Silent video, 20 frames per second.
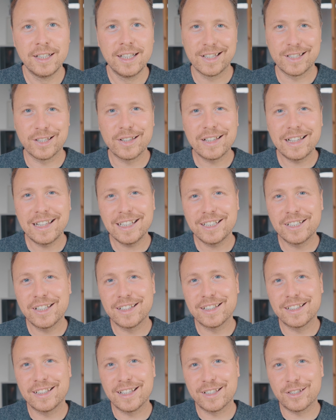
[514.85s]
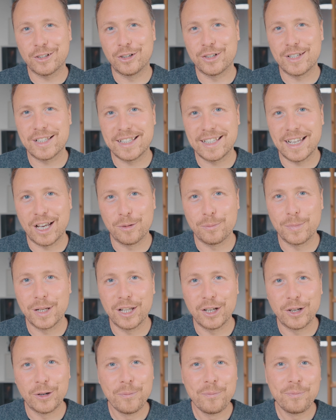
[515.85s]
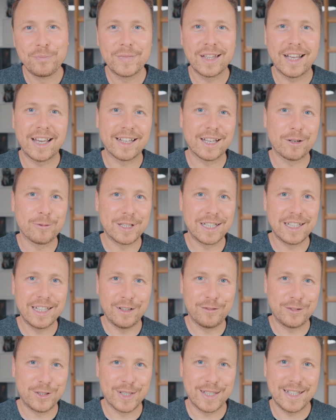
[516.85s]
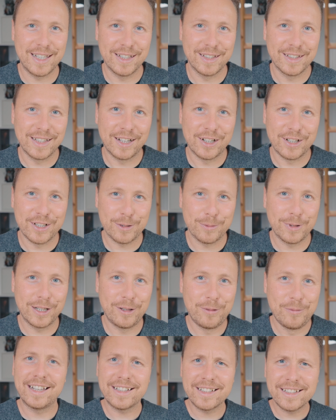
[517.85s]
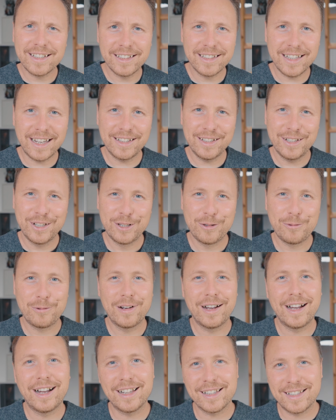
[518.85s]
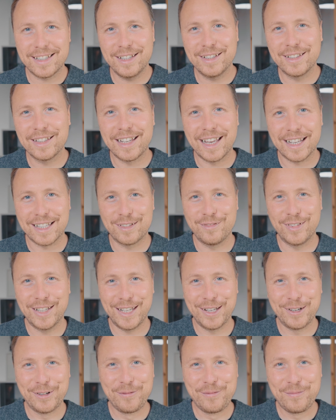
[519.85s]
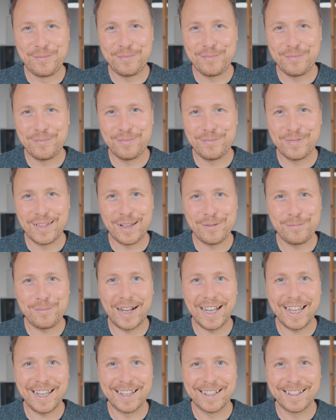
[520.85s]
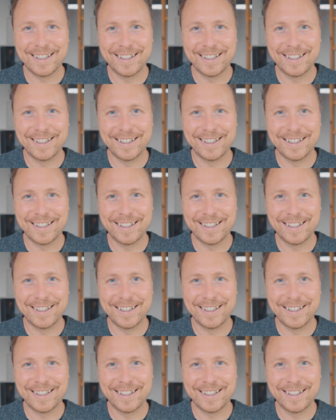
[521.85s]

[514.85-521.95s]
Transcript: So the link to the Discord is down below, and I would love to see you there as well. And until then, I'll see you in the next video. Bye.